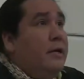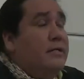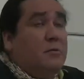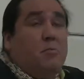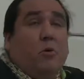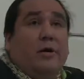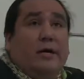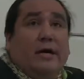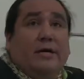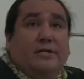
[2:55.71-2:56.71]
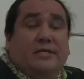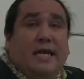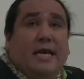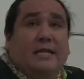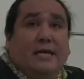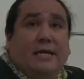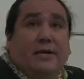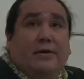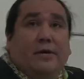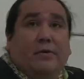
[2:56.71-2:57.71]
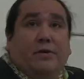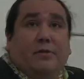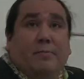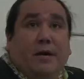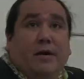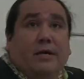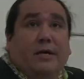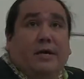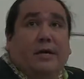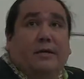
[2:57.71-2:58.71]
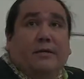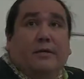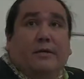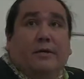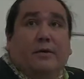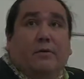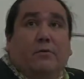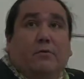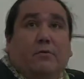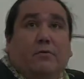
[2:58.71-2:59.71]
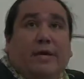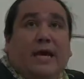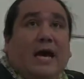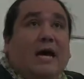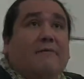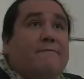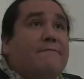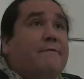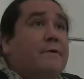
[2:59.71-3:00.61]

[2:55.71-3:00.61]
It's important to understand that here in North America, you know, we have